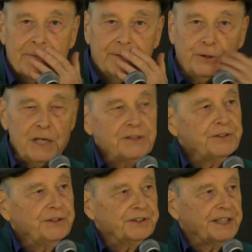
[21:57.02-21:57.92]
So
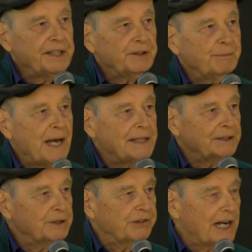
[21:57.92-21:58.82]
consciousness can expand
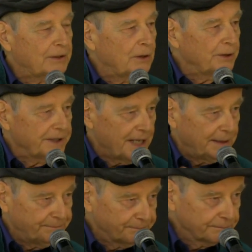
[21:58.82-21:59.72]
and contract all the
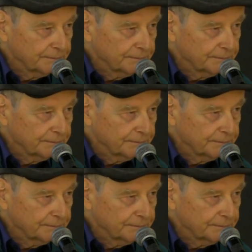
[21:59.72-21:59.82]
time.